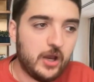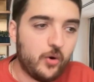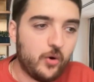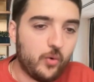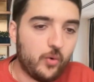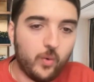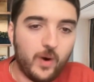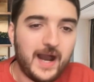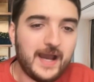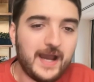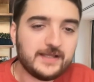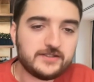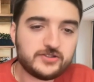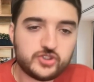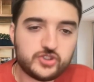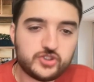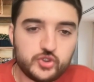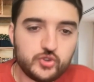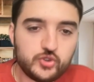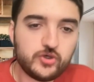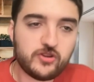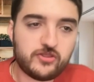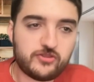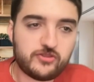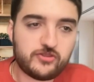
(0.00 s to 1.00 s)
Why
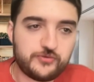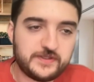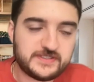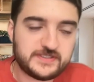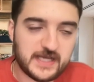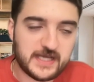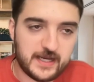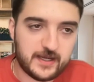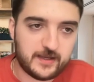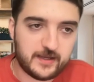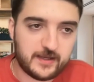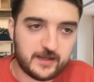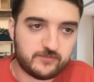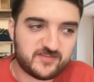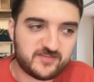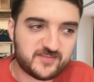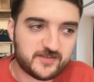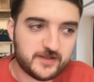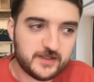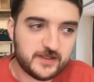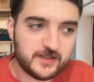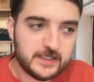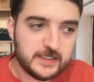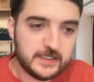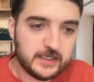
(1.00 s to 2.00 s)
two to three
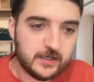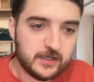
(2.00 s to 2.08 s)
times?